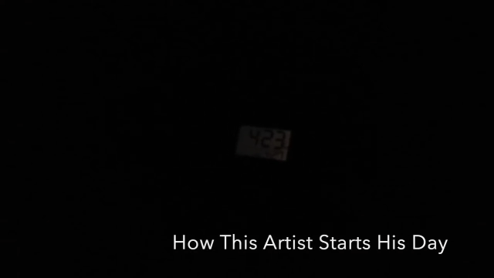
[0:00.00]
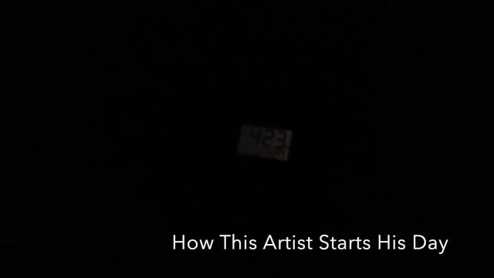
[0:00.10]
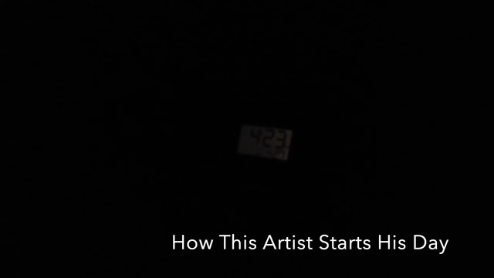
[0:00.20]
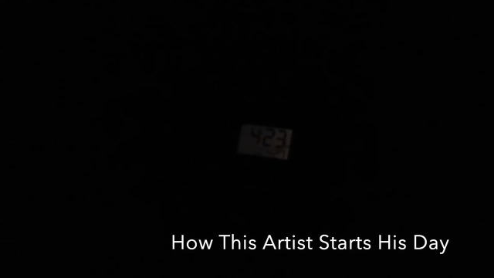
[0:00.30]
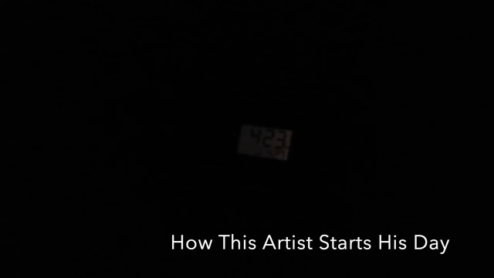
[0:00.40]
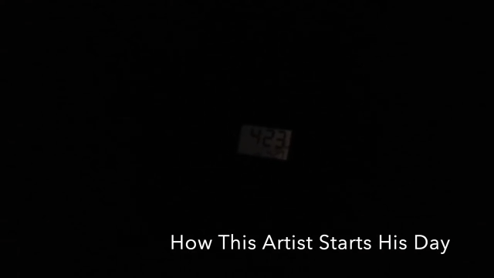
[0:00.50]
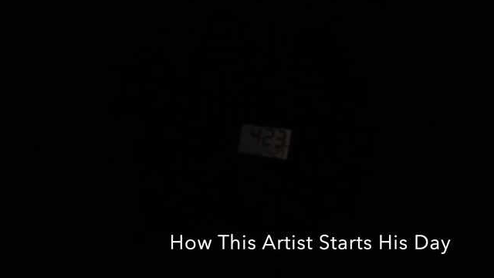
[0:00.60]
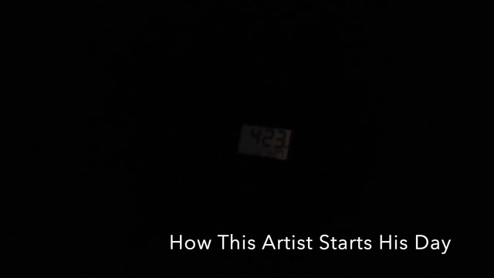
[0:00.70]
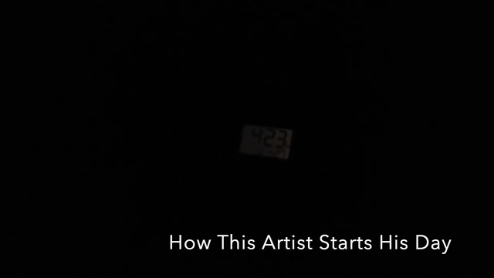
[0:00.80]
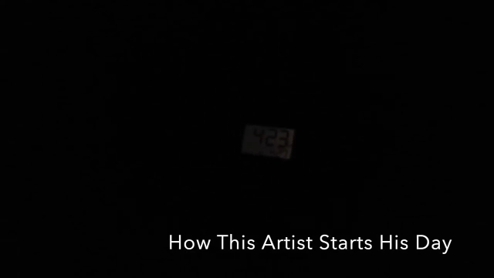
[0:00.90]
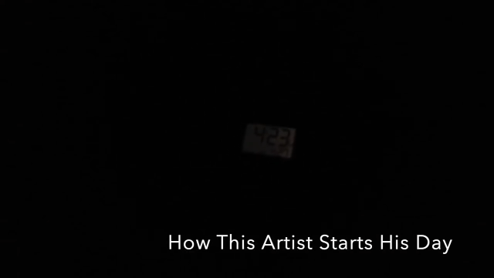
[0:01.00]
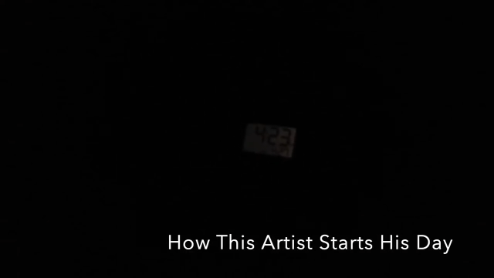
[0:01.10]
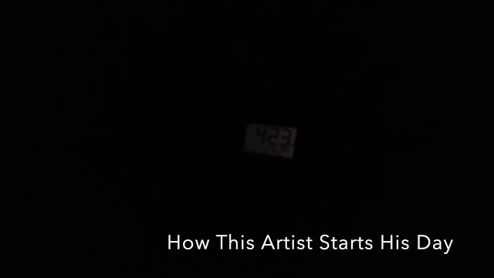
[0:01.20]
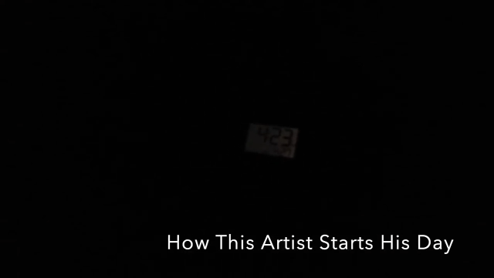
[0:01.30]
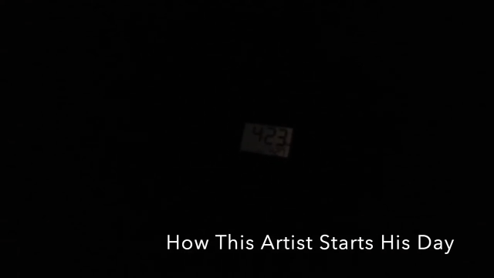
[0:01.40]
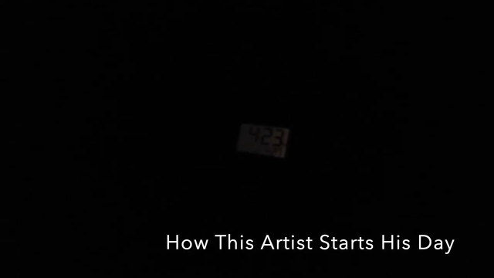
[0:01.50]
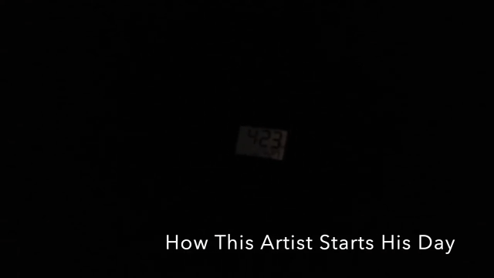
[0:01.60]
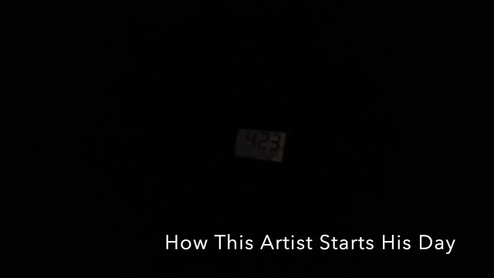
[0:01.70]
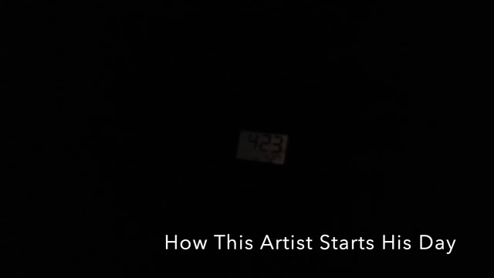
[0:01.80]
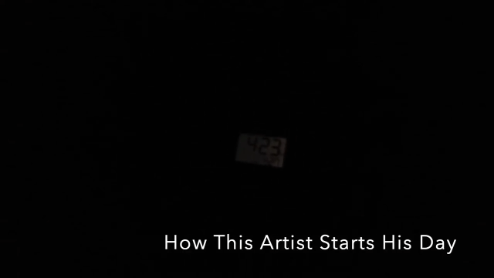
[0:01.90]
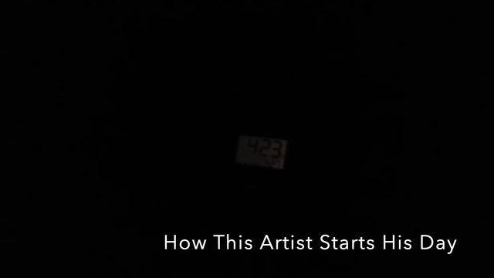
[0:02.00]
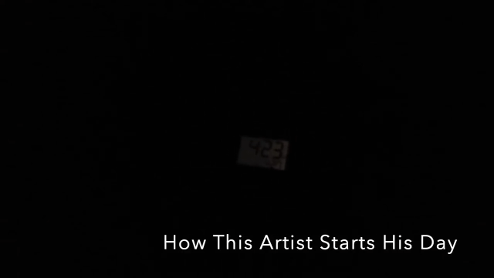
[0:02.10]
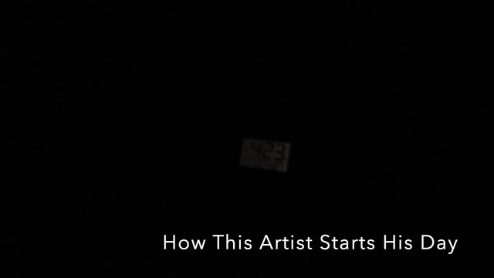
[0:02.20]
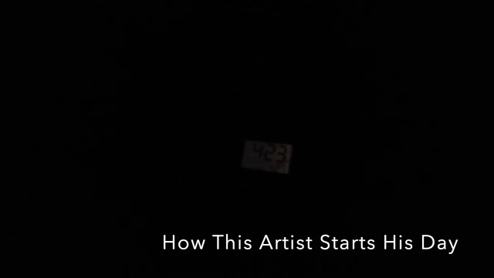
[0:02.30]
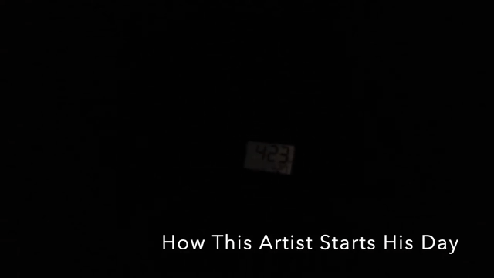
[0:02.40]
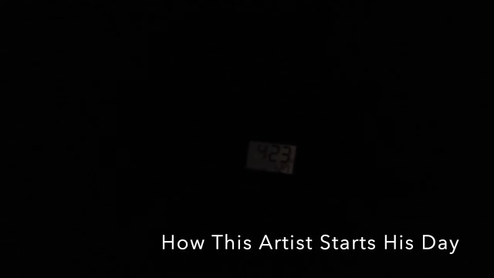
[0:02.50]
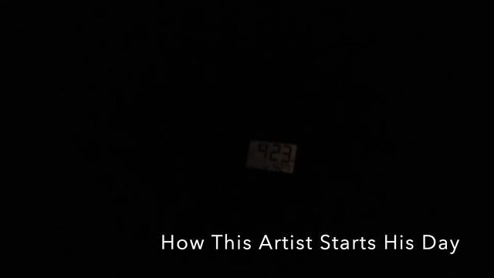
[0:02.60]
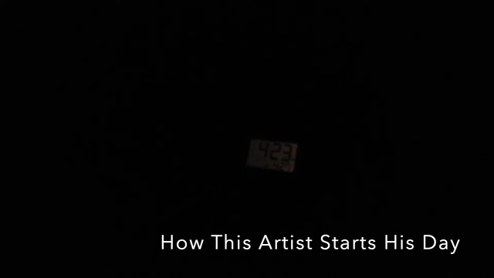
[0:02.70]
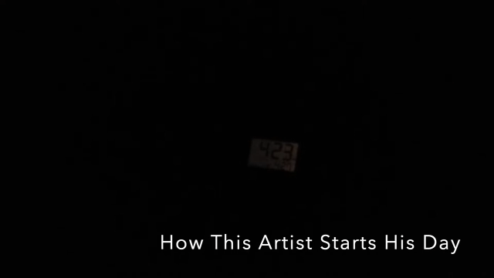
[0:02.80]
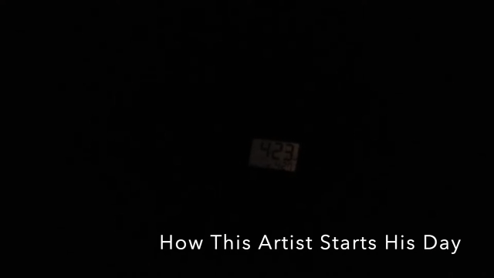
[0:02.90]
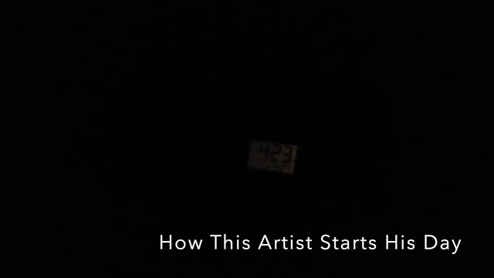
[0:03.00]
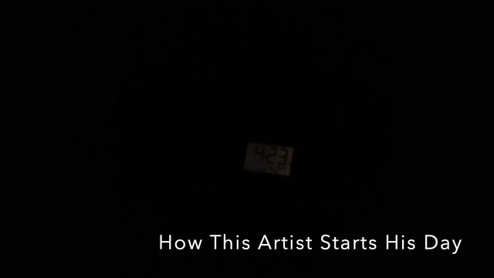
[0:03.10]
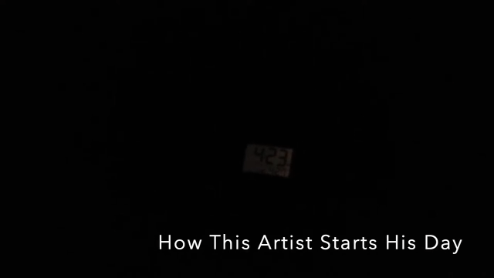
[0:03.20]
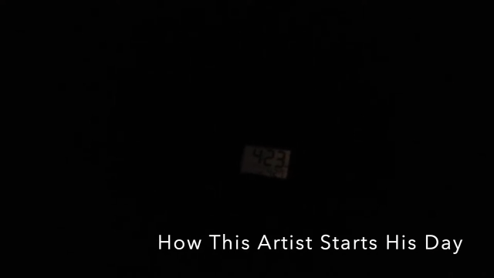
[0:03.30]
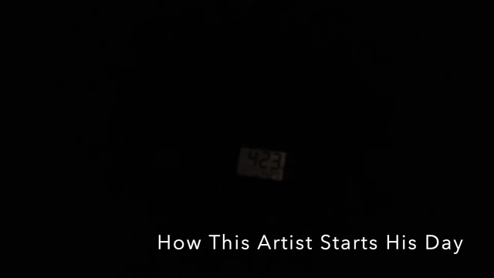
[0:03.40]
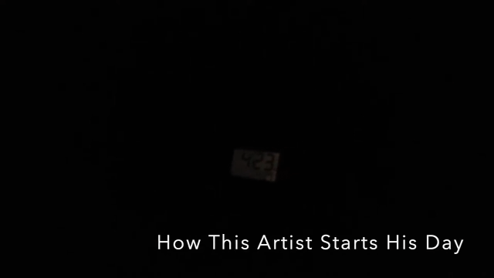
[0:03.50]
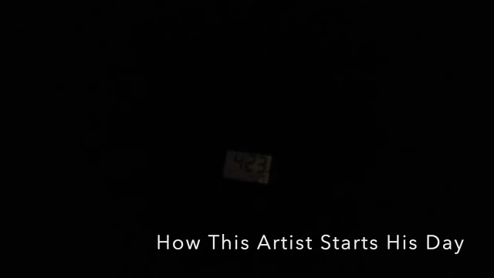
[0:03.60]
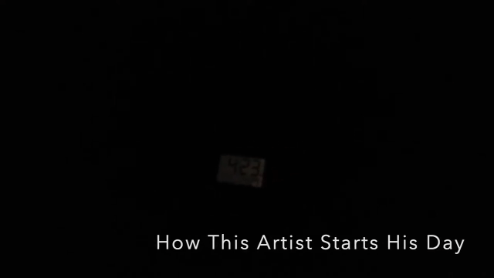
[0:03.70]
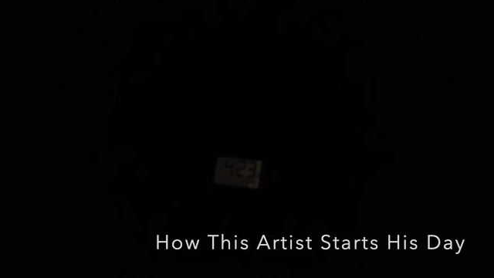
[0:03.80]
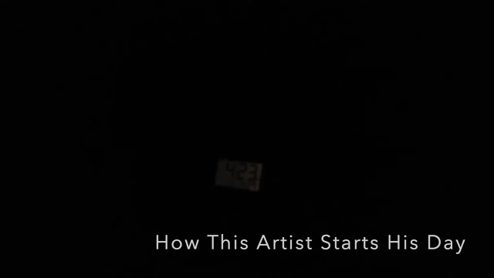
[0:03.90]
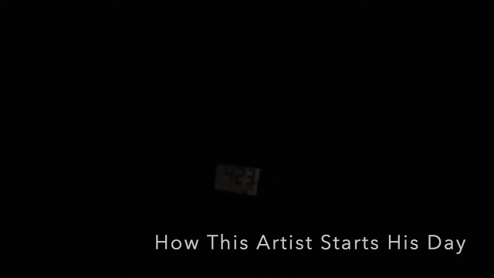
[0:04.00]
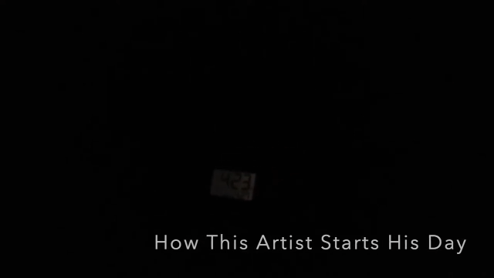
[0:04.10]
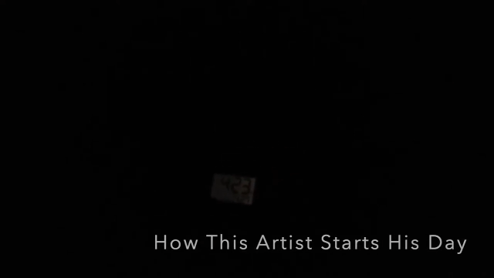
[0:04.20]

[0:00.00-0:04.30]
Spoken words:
[unreadable: no face in view]